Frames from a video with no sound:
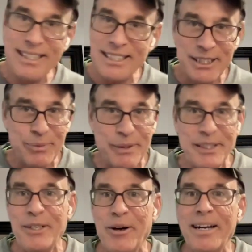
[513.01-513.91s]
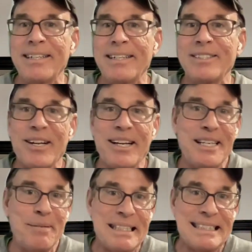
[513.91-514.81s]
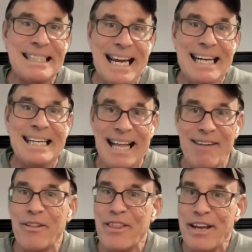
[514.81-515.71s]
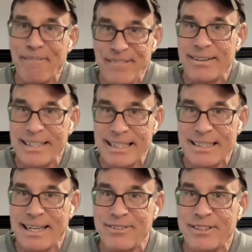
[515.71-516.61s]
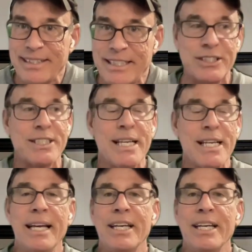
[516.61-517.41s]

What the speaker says: And this is what the dog is on a domesticated level. They're very clever creatures.